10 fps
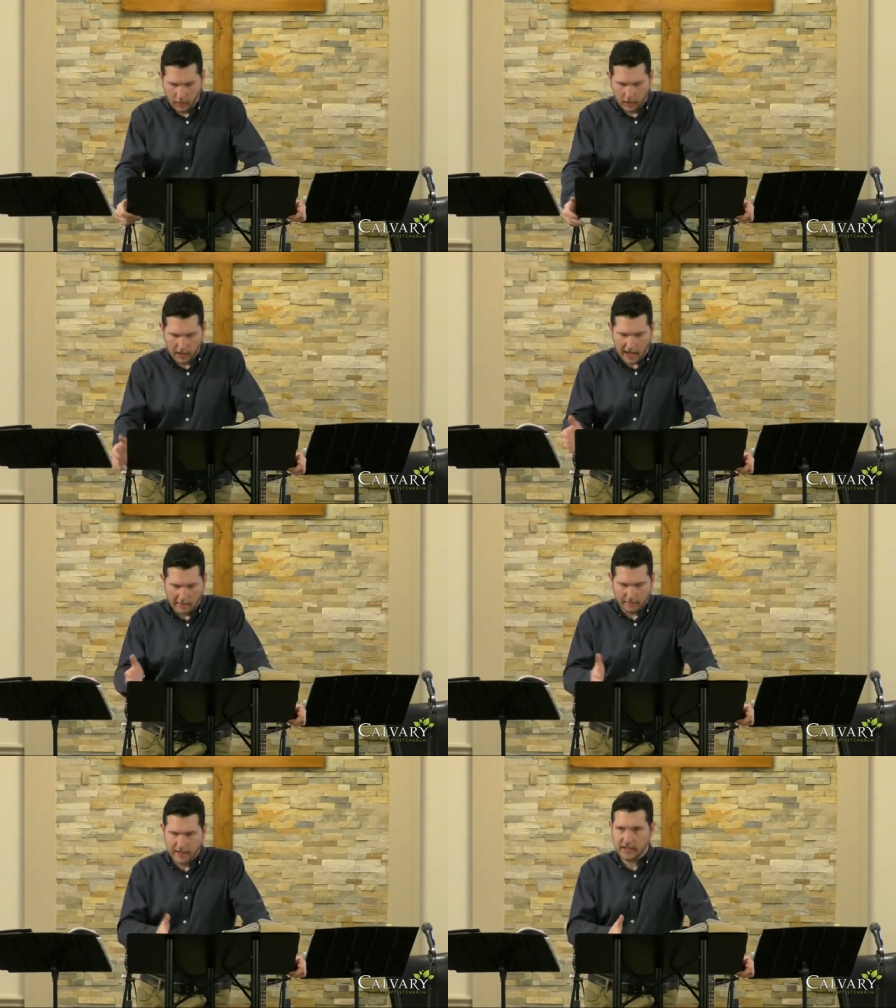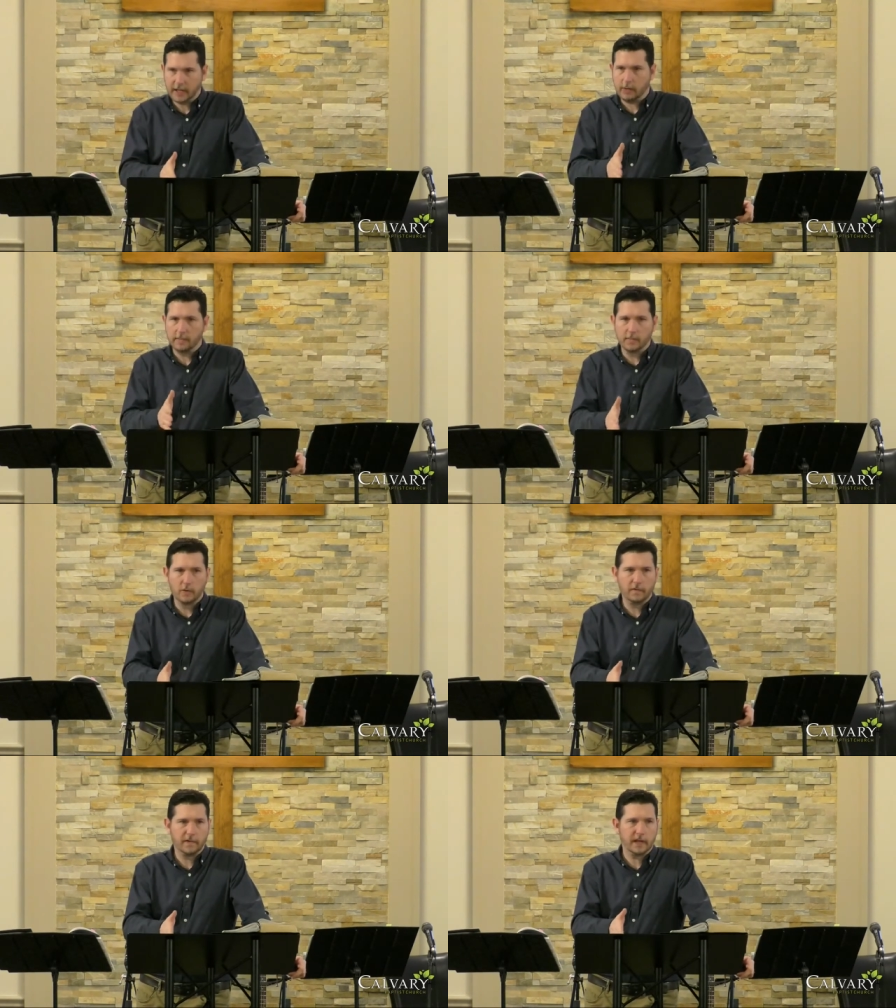we're, not busy
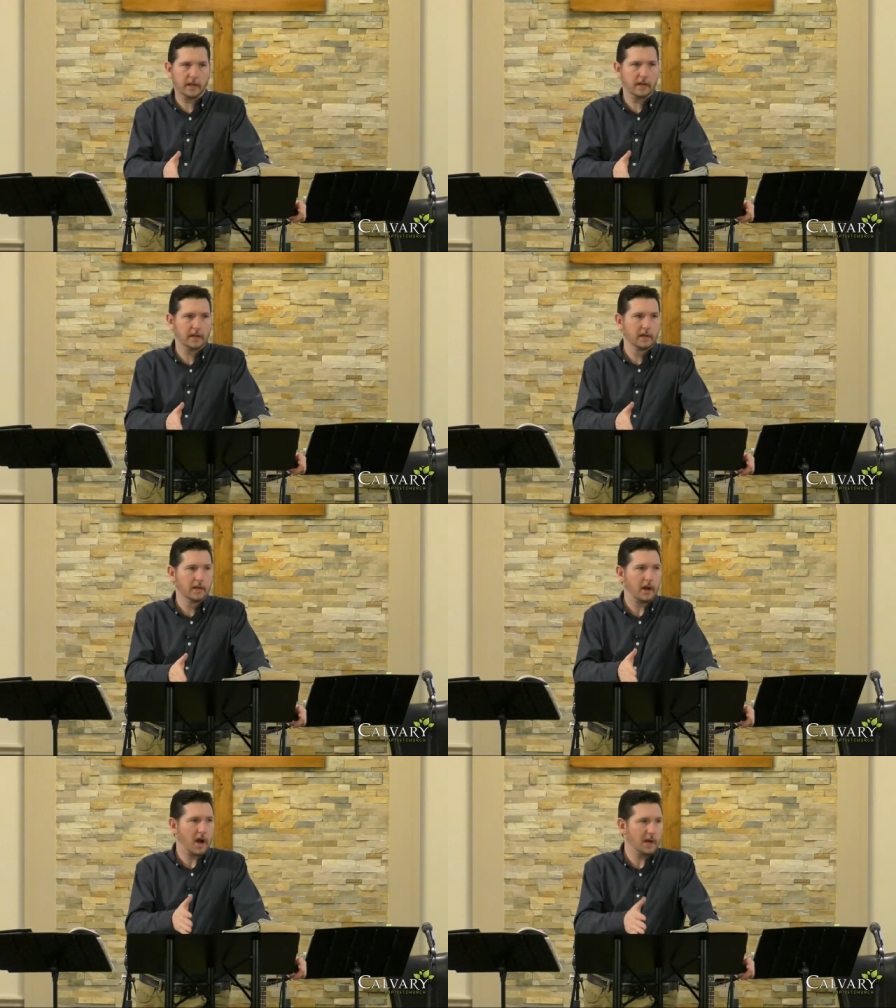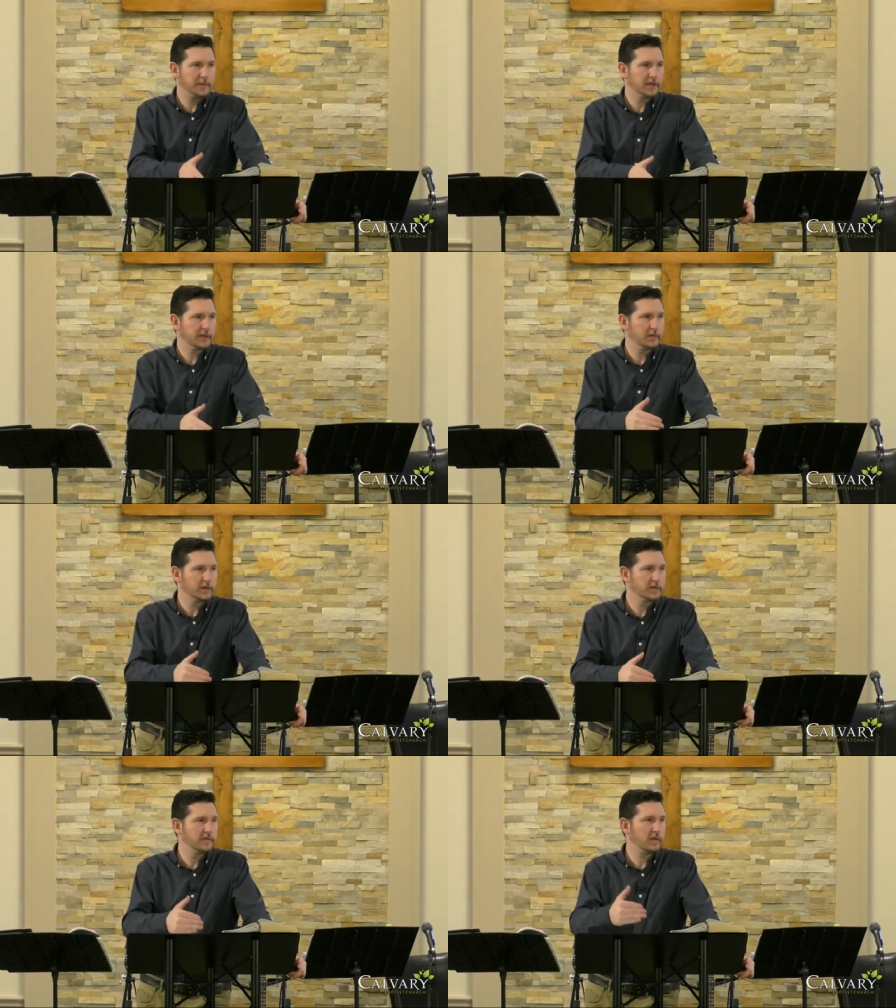removing
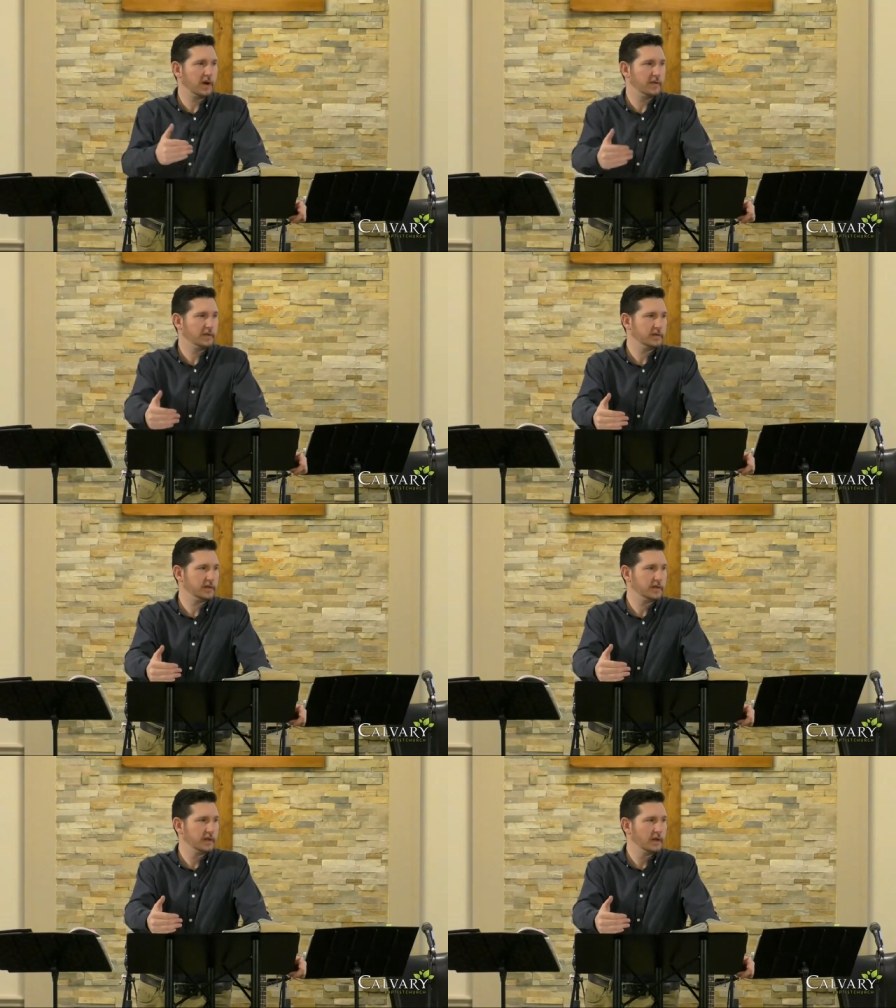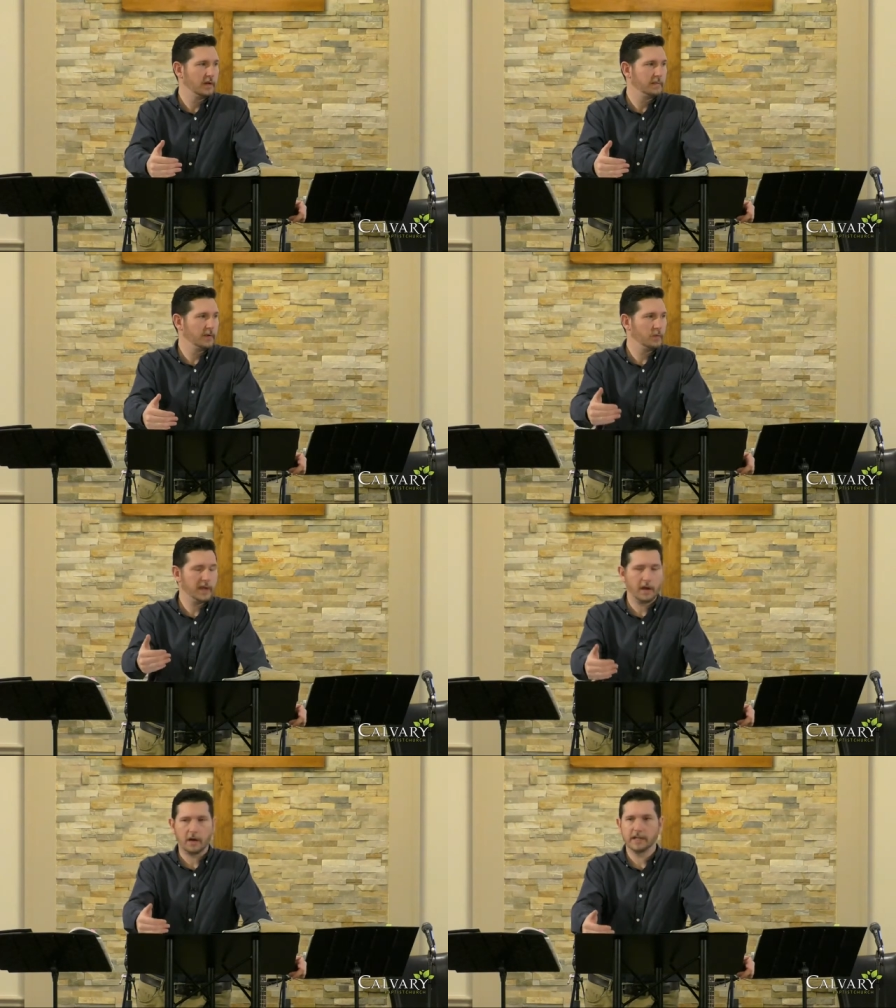obstacles for others, but
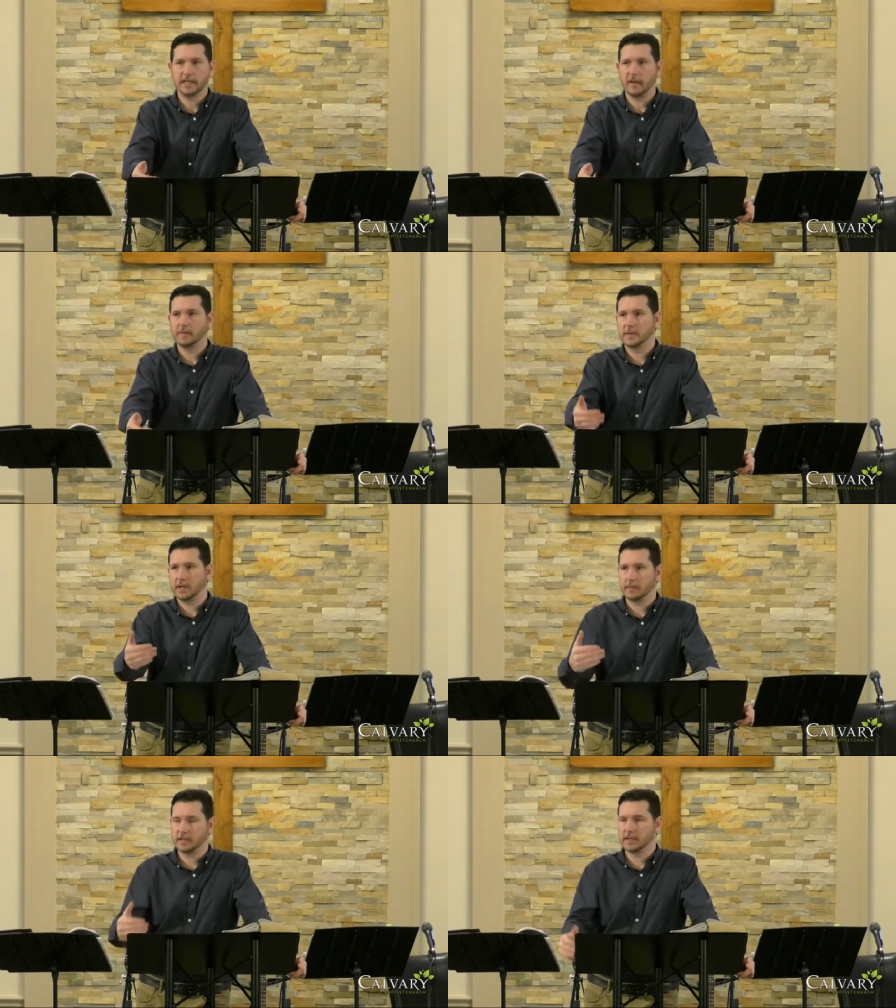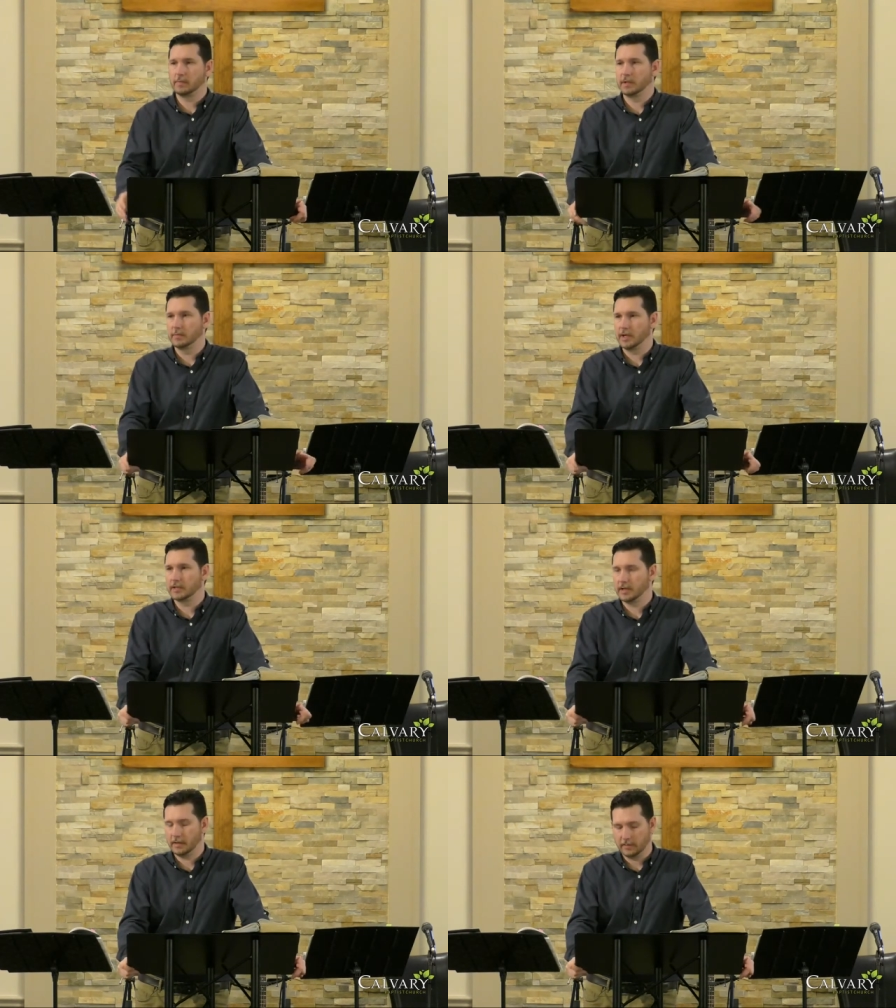we ourselves become a stumbling
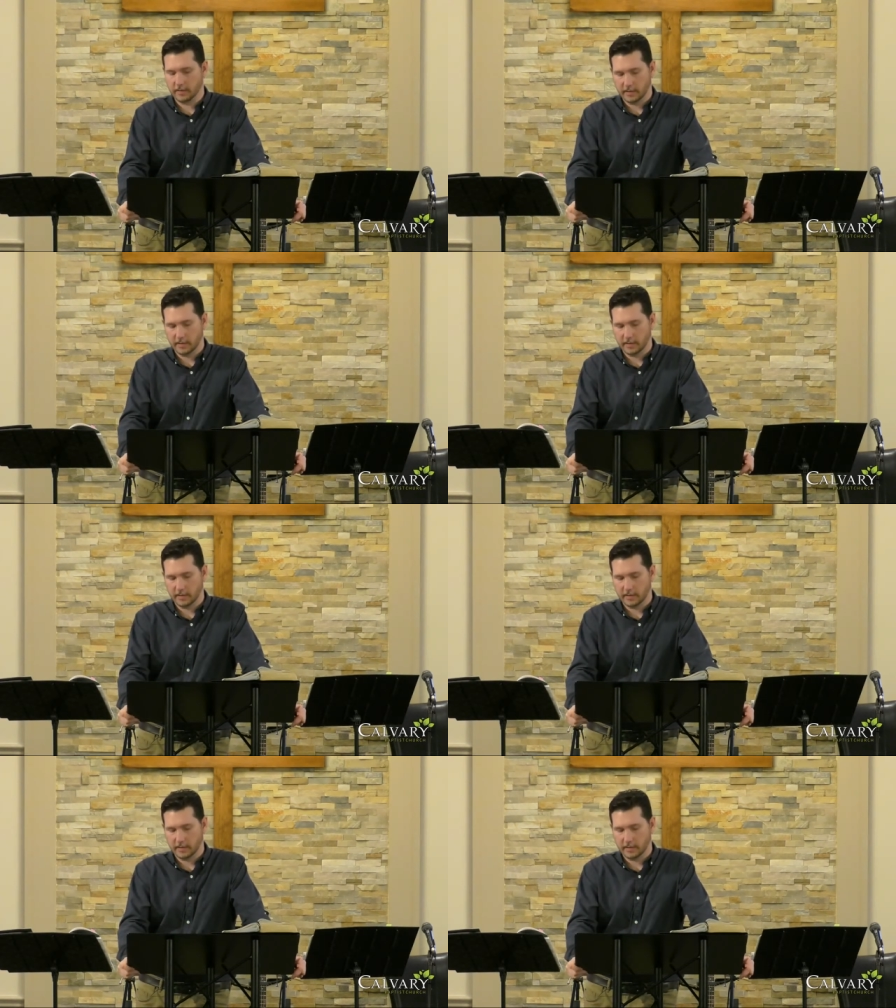block to others.